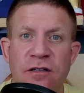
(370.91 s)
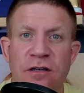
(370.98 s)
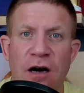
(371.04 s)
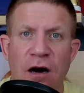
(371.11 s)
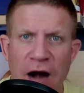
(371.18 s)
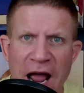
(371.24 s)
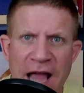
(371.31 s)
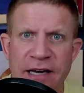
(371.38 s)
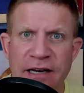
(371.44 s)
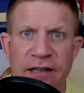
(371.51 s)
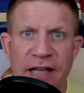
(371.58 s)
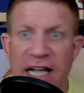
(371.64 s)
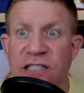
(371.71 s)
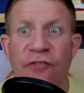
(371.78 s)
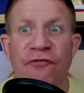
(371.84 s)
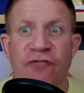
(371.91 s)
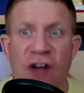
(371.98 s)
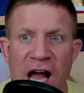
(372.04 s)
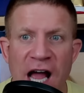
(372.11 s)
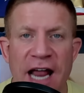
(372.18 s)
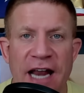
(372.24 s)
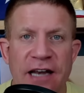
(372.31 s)
All right? It's
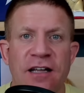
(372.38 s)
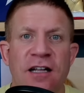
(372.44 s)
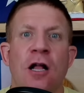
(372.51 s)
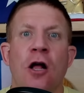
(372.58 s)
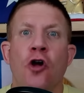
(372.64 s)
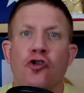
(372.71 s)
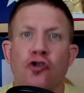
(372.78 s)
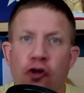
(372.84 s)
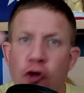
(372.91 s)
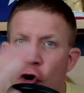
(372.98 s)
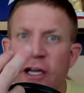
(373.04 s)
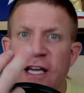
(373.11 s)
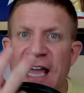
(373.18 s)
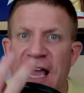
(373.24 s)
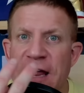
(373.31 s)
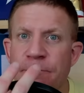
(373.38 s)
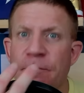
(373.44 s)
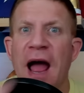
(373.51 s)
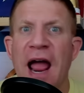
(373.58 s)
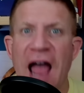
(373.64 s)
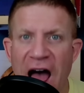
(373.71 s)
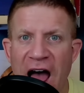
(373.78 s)
fine. Look in
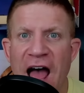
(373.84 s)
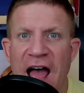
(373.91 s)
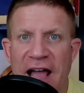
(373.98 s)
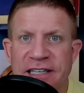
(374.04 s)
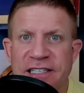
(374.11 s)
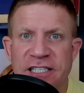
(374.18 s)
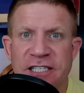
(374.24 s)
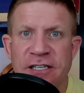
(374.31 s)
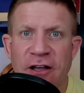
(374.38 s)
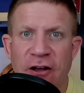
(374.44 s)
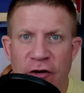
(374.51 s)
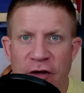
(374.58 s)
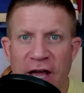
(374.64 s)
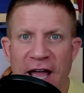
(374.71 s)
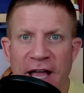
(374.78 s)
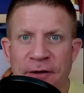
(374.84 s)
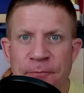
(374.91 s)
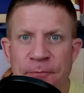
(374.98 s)
my eyes, okay?